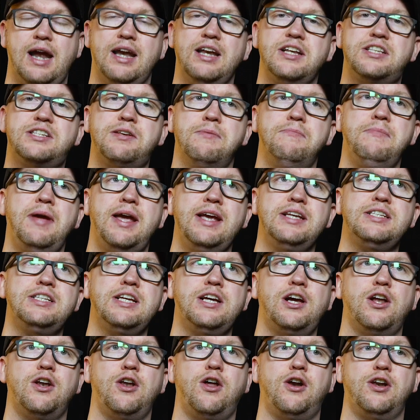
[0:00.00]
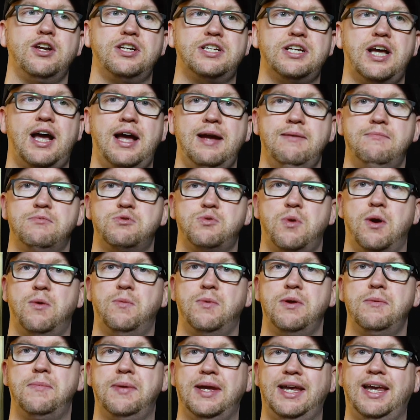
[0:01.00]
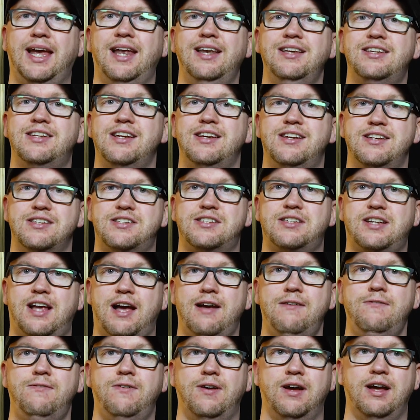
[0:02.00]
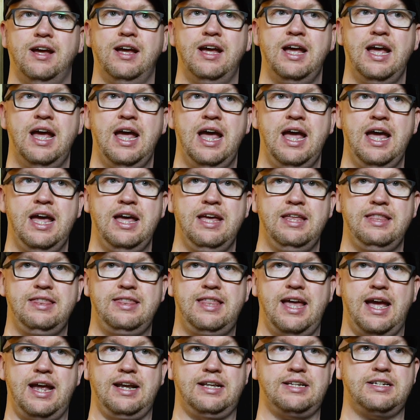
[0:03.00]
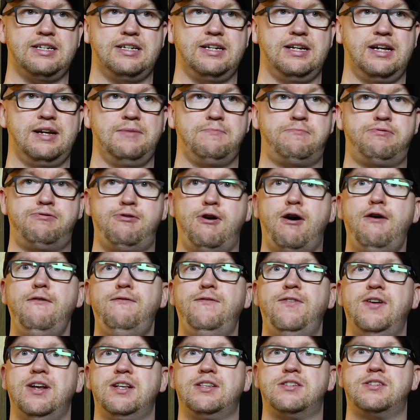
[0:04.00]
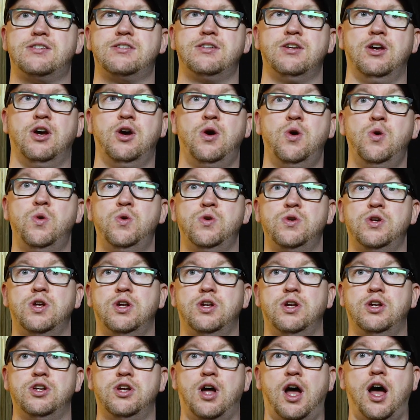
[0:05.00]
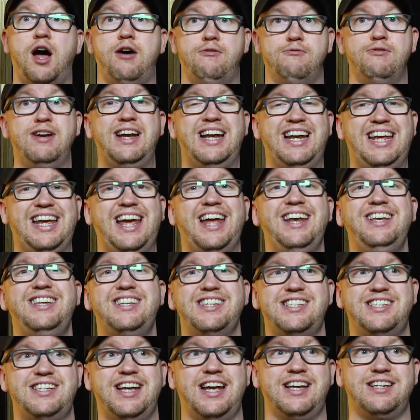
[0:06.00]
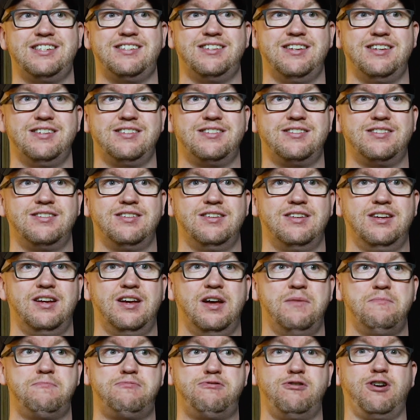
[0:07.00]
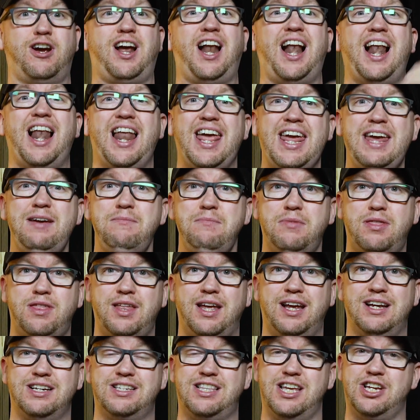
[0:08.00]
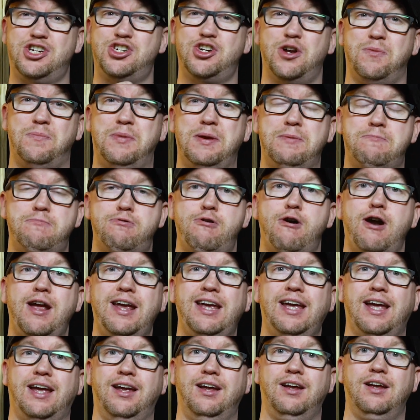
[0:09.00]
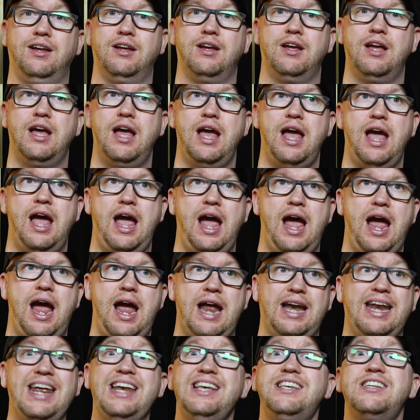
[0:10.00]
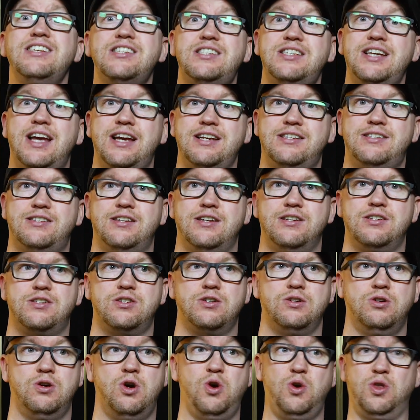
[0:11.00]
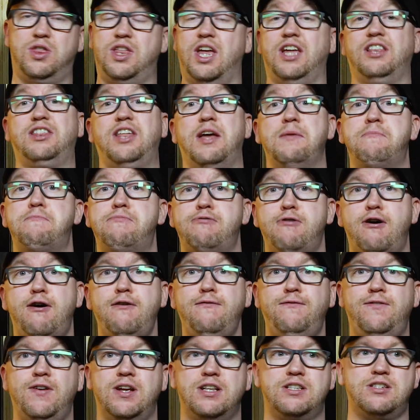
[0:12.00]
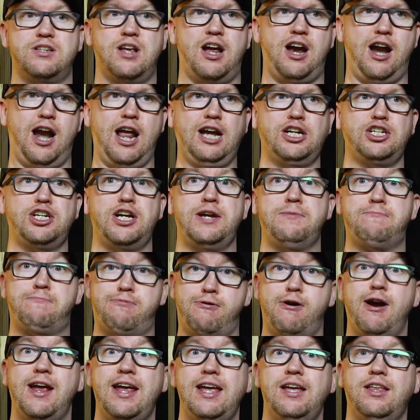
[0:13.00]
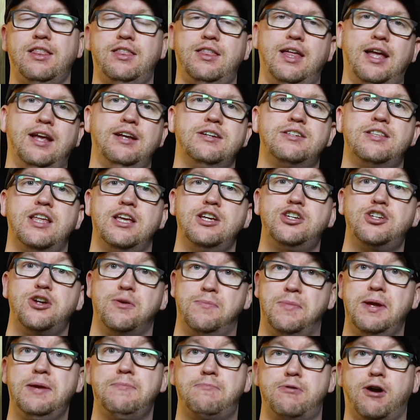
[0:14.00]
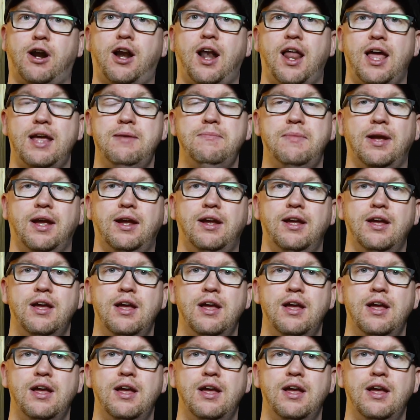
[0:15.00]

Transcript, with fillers: And it's amazing a lot of times when we begin to discover that prophets who are really intercessors proclaim things they should be praying. And intercessors who think they're prophets are actually praying things they should be proclaiming.